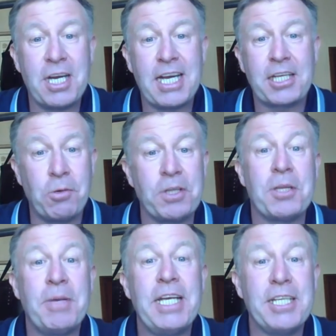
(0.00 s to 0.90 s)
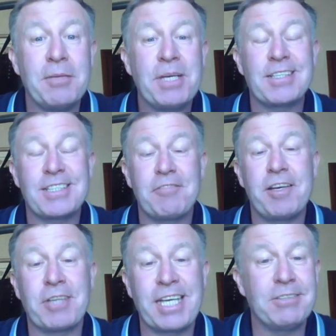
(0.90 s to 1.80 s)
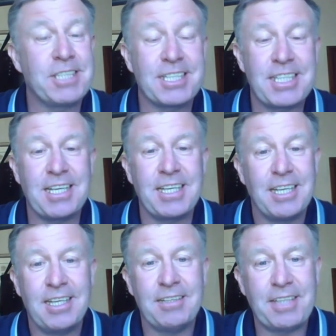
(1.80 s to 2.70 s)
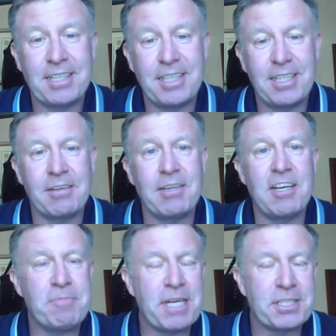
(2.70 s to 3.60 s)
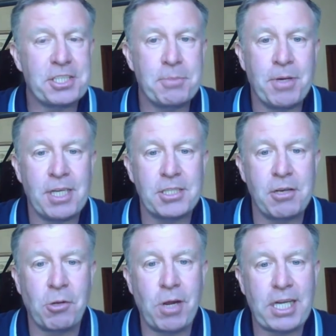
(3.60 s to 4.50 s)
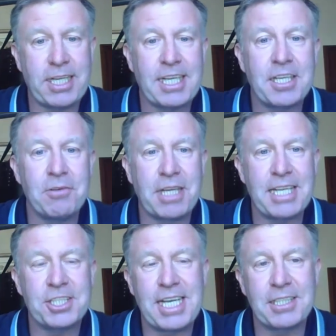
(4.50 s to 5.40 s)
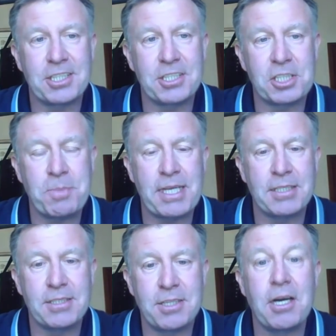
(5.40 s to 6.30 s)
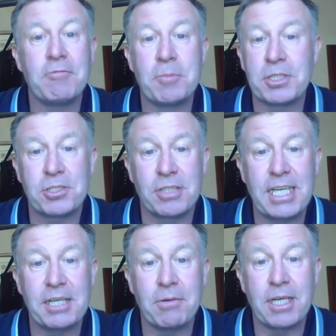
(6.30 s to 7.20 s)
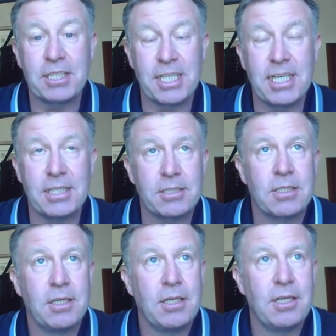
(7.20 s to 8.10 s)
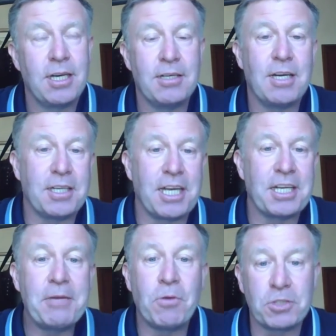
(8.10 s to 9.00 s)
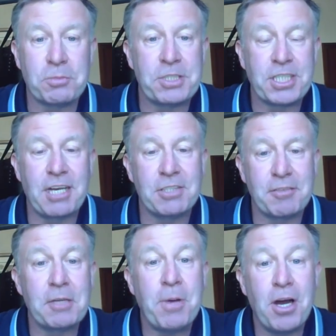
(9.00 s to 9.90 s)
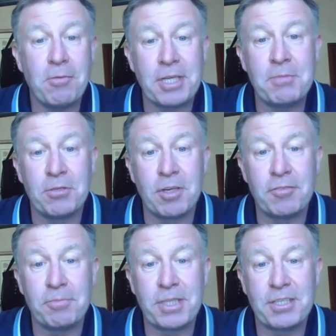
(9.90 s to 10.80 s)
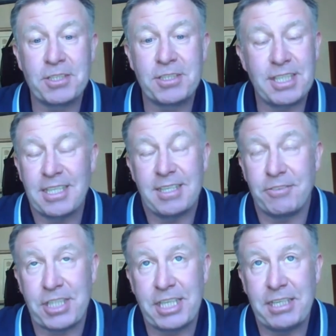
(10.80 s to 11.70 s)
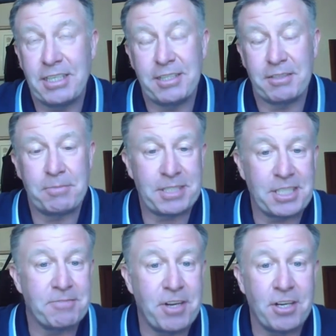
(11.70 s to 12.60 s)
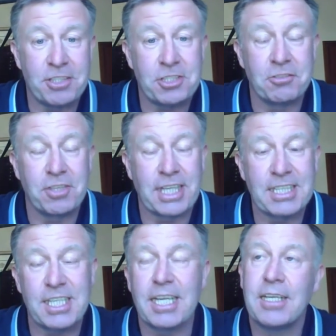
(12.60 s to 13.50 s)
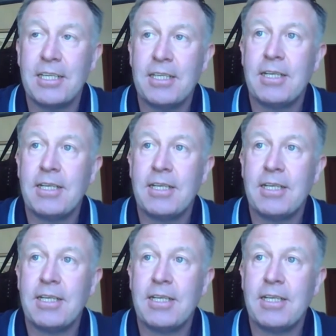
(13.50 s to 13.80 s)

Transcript: why I quit the media, because I felt guilty, because I think, you know, life passes you by so quickly, and I don't get a chance to spend time with my son anyway as it is. And he wants me to go to Villa Park with him more often, because yeah, obviously it's a father son thing, isn't it?